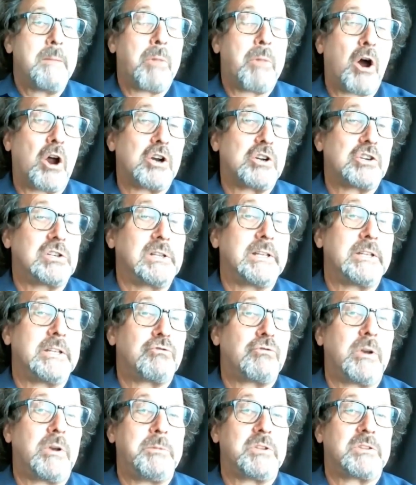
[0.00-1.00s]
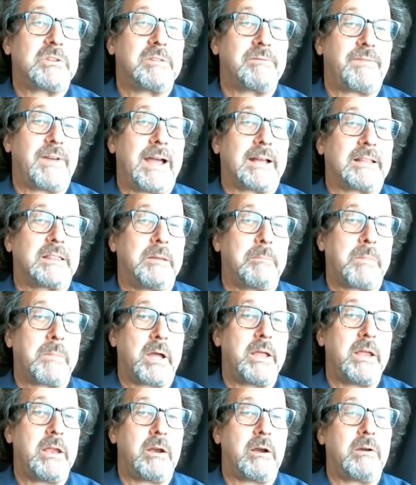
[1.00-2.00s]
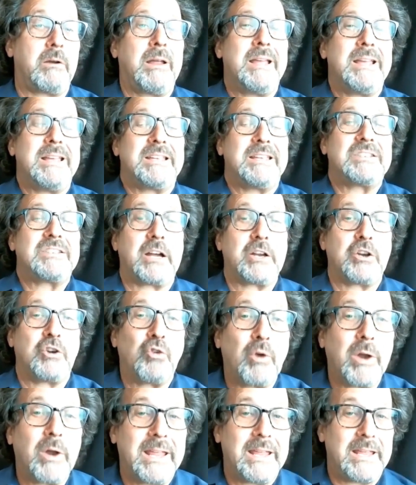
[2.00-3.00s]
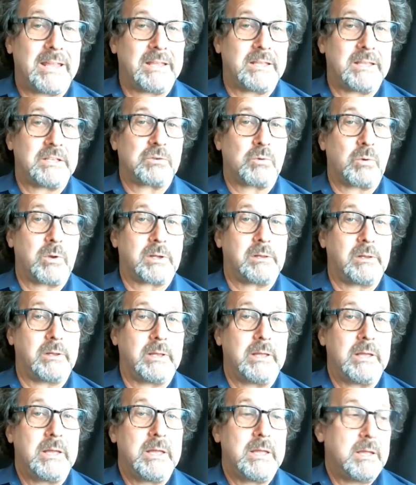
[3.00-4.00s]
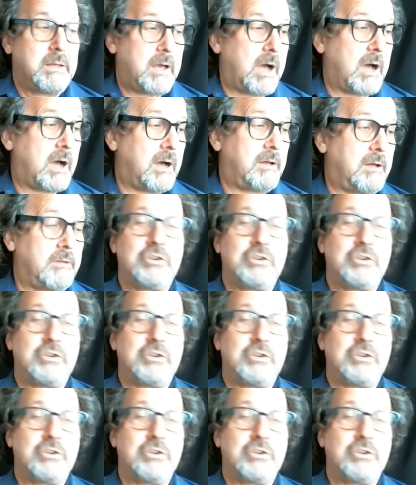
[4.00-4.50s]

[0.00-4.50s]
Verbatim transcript: partially attribute the fact that my hair is not graying as quickly uh,